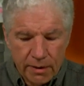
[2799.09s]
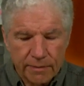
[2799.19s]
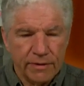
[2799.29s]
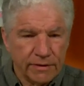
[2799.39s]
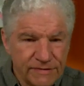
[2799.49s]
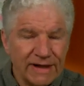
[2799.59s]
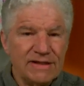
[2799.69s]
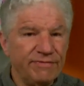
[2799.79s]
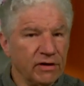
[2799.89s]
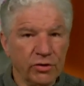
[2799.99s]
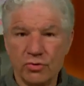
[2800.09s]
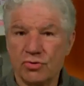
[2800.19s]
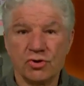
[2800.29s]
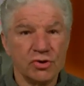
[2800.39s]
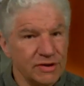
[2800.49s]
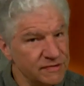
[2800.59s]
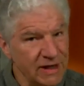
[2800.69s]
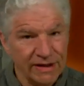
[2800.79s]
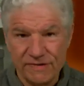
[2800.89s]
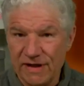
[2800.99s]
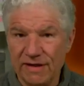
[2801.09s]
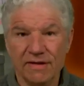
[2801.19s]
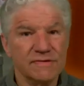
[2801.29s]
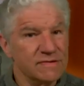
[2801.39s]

The scientific literature does not say this.